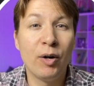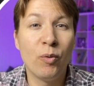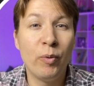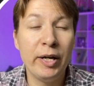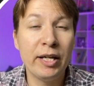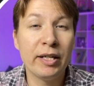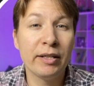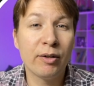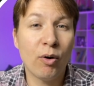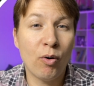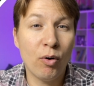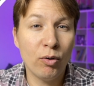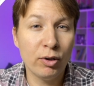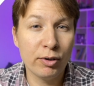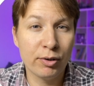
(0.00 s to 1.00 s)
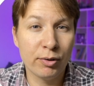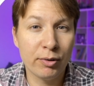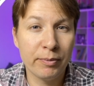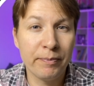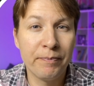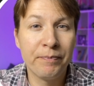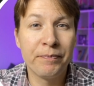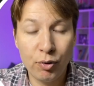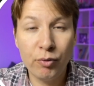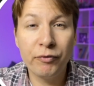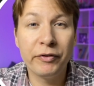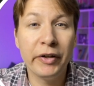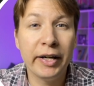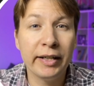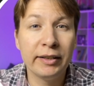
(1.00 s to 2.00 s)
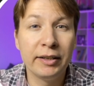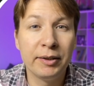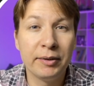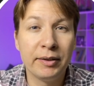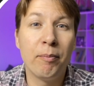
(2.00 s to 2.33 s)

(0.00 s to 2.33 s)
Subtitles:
we can also prove that